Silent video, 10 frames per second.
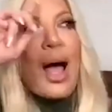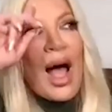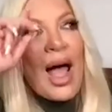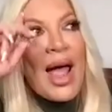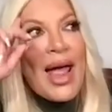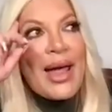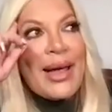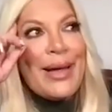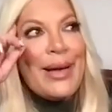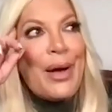
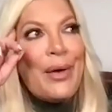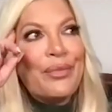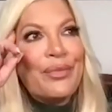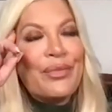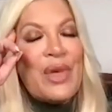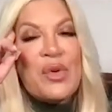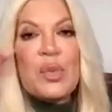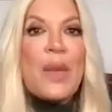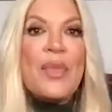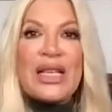i you know it was
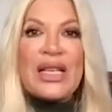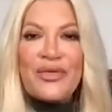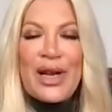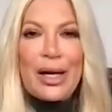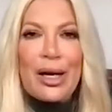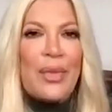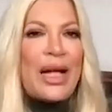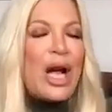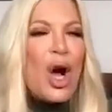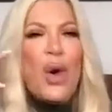my biggest fear i'm
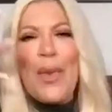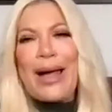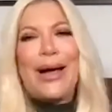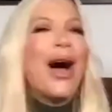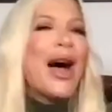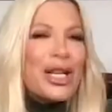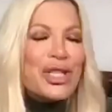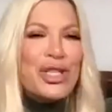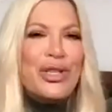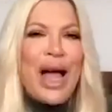like oh my
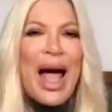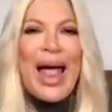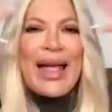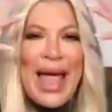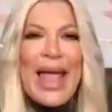gosh i